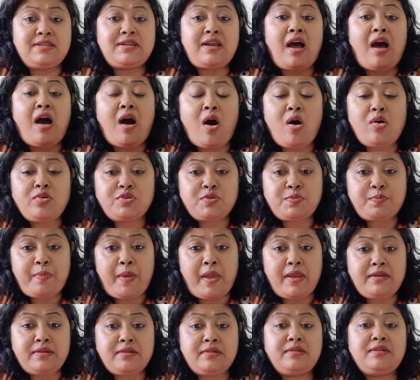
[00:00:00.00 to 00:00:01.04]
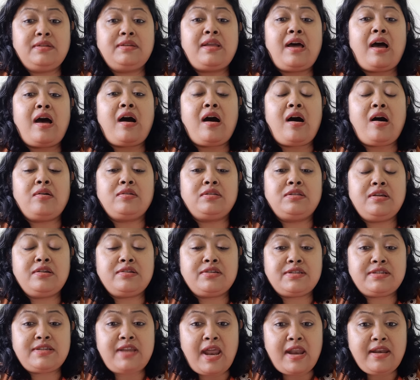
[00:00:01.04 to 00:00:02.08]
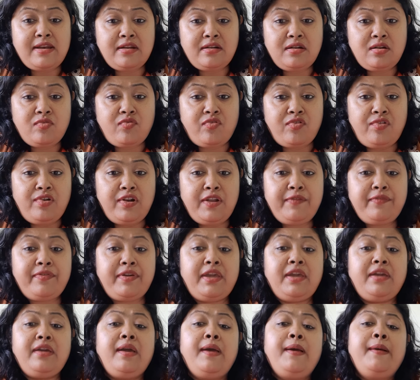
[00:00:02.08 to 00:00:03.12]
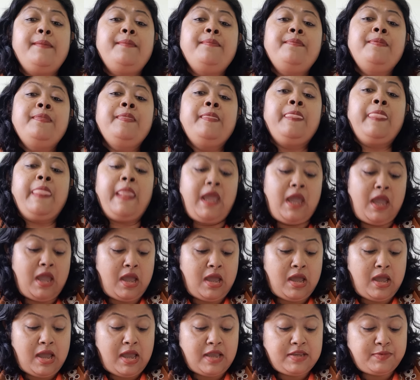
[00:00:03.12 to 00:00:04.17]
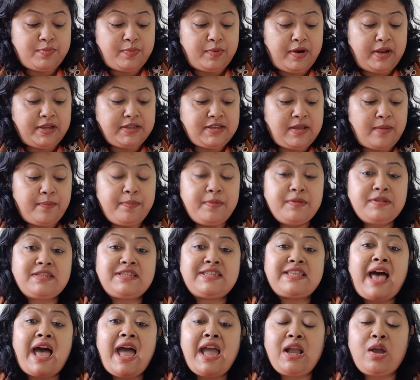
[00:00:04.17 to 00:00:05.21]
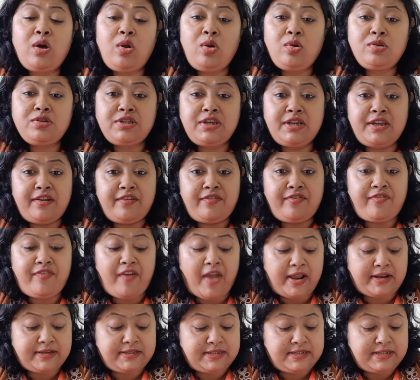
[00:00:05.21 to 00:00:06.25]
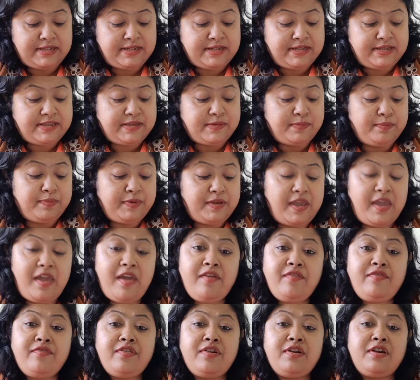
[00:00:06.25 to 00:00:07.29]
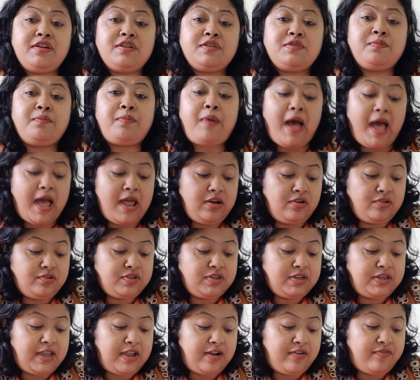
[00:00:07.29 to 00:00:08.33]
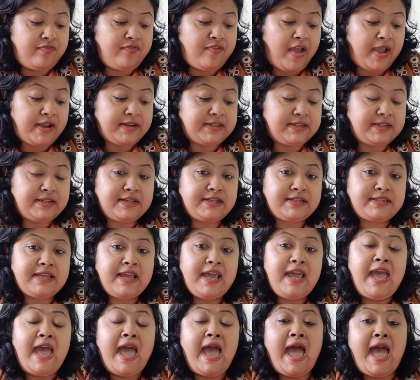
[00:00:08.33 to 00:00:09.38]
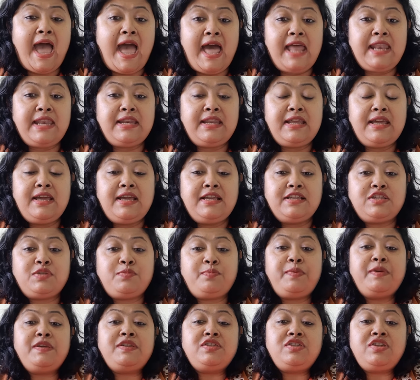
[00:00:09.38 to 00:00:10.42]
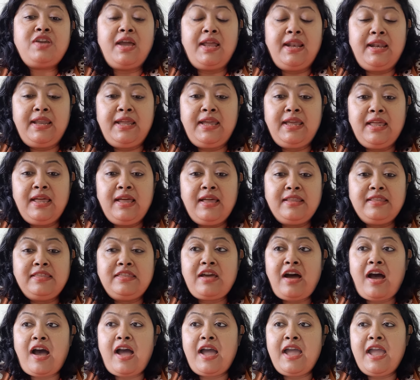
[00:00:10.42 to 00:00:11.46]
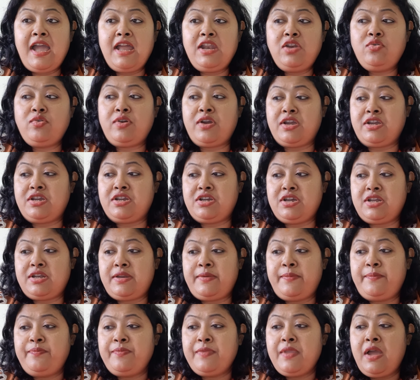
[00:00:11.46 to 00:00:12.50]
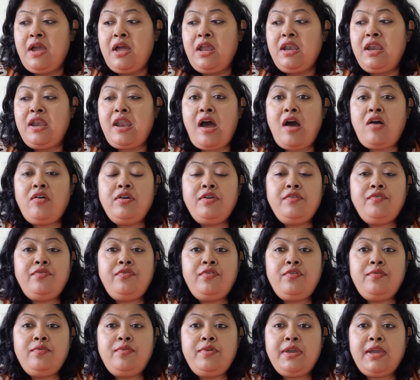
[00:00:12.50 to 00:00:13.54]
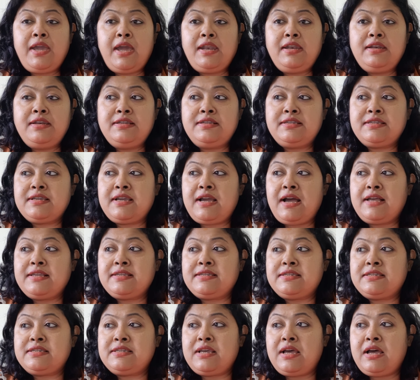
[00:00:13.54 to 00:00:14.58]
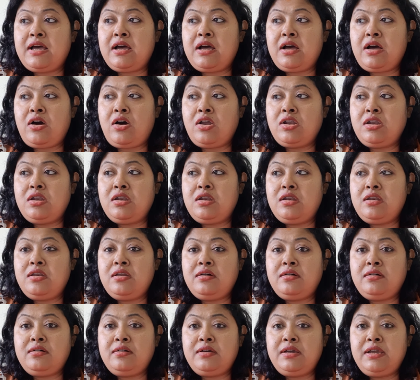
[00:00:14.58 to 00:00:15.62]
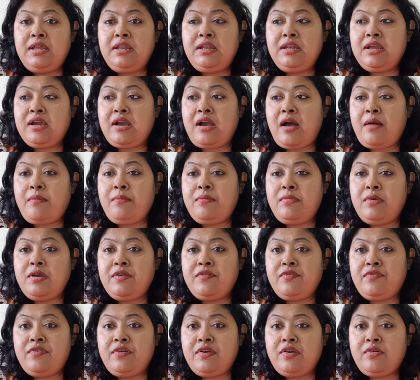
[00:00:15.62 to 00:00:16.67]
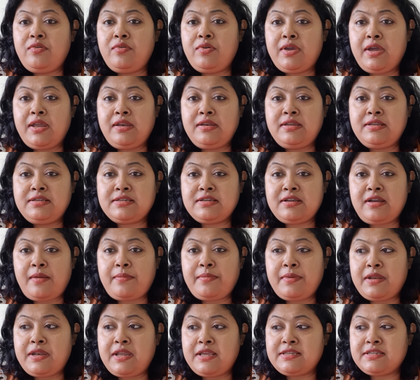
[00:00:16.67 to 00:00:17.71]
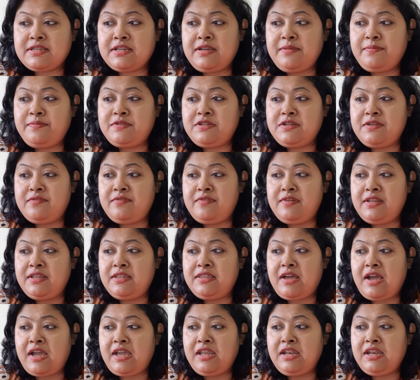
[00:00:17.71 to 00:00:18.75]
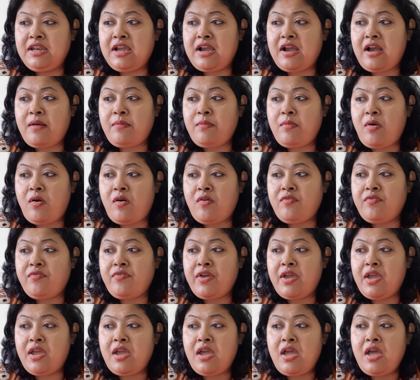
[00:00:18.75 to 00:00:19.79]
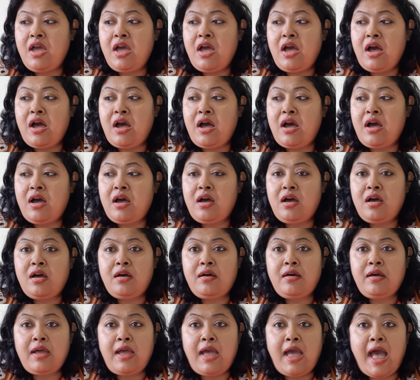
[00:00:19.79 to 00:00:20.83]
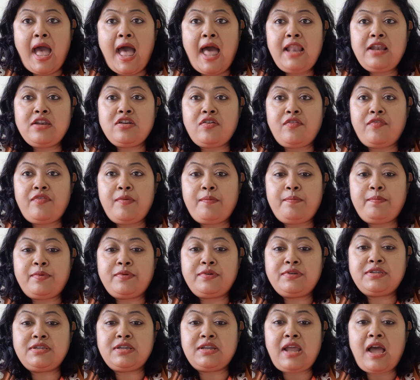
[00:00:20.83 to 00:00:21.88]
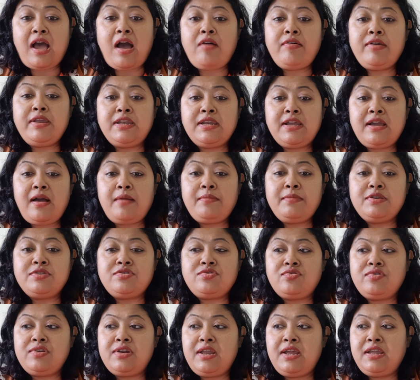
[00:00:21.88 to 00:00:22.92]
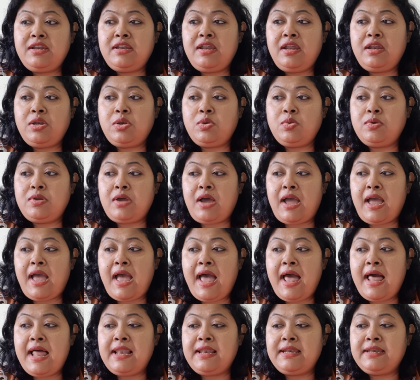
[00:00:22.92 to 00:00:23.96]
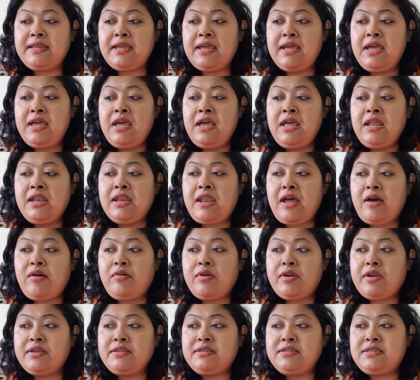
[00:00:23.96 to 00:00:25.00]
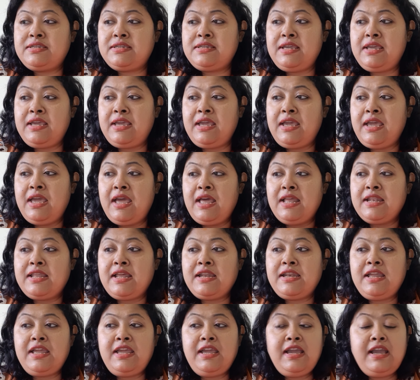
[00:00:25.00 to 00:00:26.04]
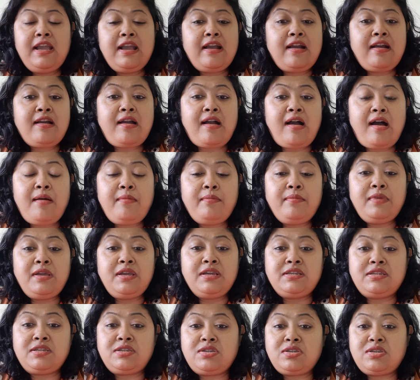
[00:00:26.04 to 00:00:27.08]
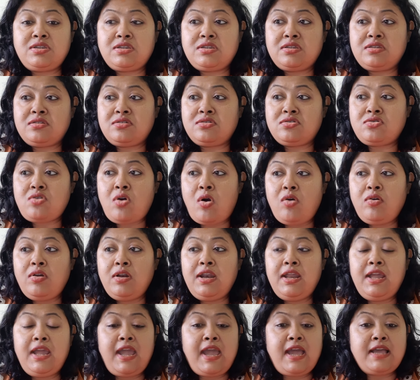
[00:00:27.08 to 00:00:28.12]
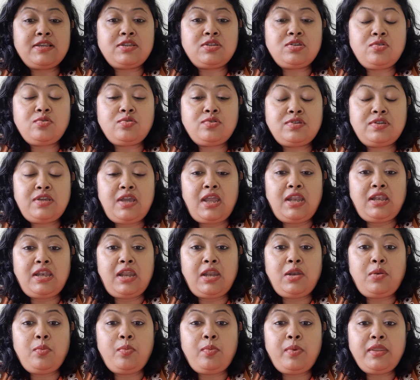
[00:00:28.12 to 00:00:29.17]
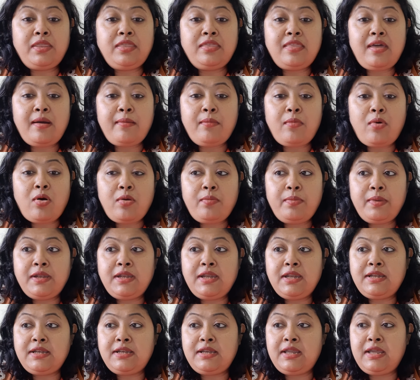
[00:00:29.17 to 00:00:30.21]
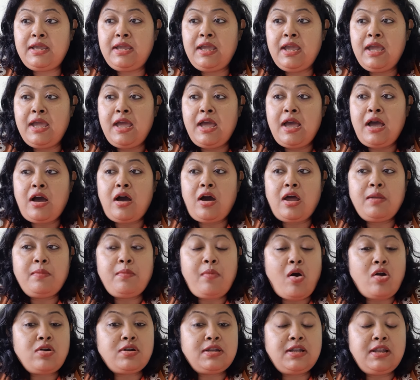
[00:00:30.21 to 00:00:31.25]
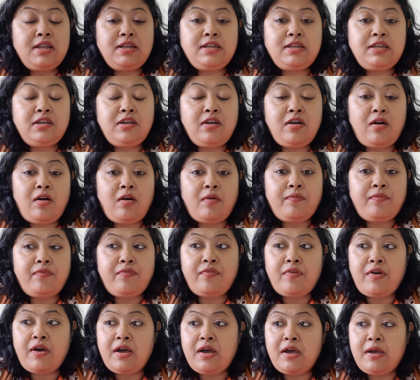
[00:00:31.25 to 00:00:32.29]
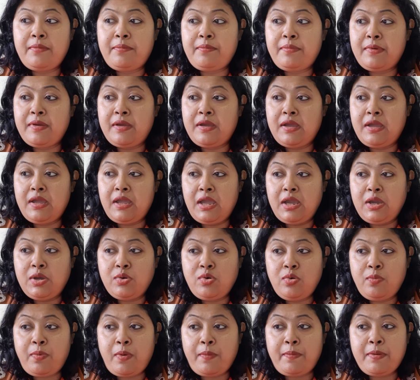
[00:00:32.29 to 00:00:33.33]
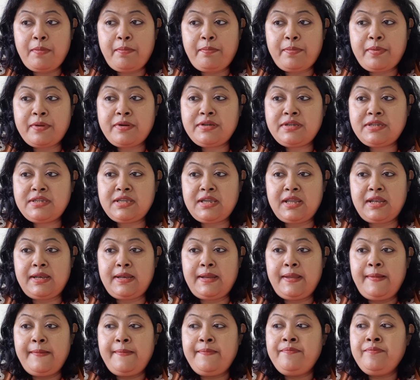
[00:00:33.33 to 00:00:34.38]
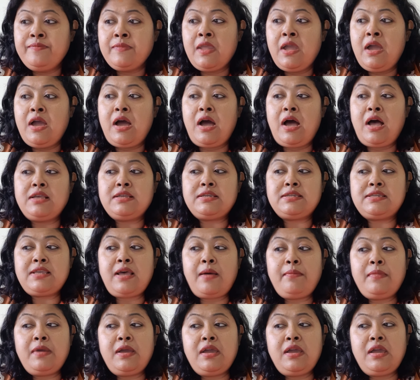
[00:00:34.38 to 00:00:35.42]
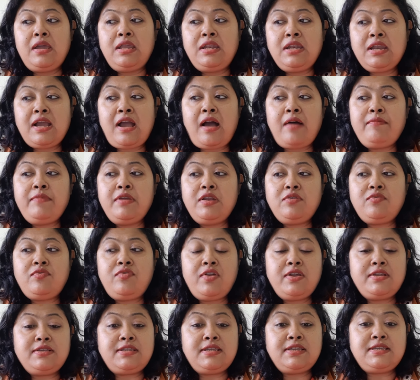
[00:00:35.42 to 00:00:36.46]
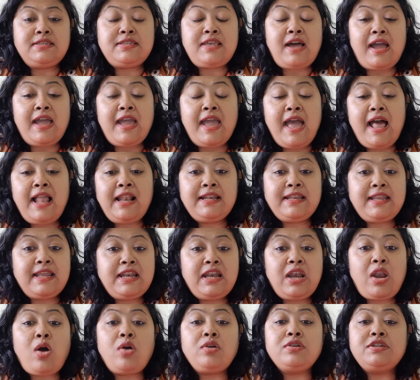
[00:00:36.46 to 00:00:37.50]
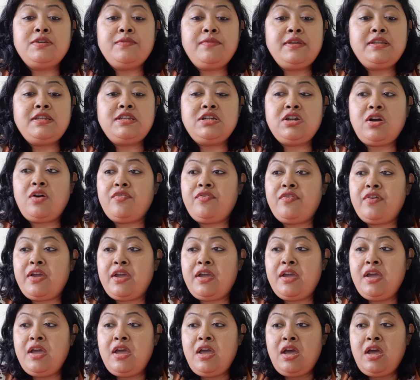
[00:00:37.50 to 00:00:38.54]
the house pattern, their standard of living, as for example, psychological factors, behaviors, biological factors, and especially the education. Now, if we can discuss on the income, if we can describe descriptively the income of a health of a person, how income is related to the health. Now you can see that income is strongly associated with the morbidity or mortality of a group of a person. Some income influences the health and longevity of a